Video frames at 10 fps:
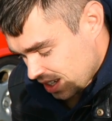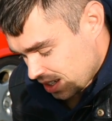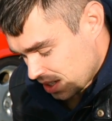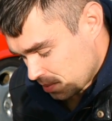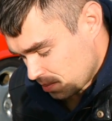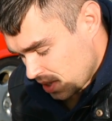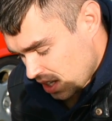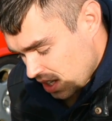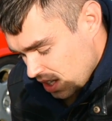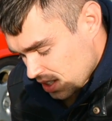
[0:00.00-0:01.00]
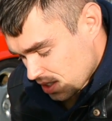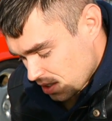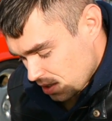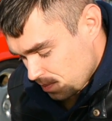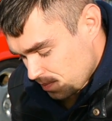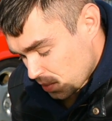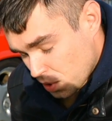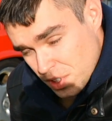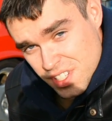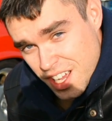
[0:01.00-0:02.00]
Um, so,
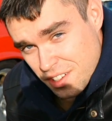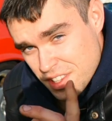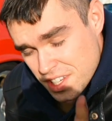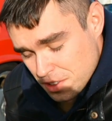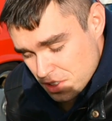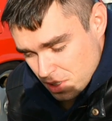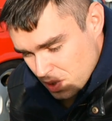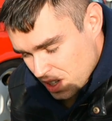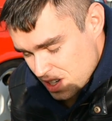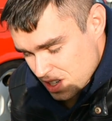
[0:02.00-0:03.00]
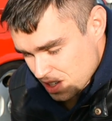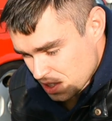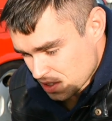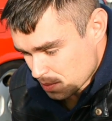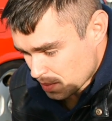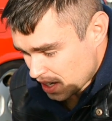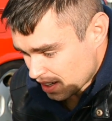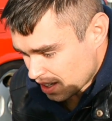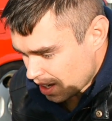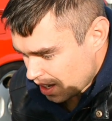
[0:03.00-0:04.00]
Bruno Sacco, thank you so much. You're the
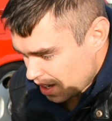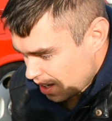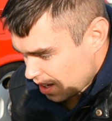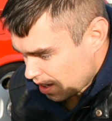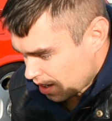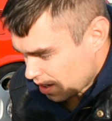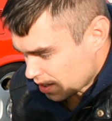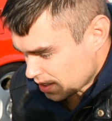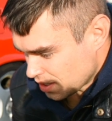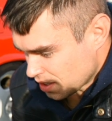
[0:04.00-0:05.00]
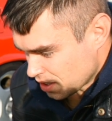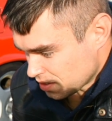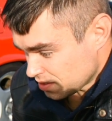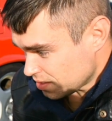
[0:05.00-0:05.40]
man, uh, you know.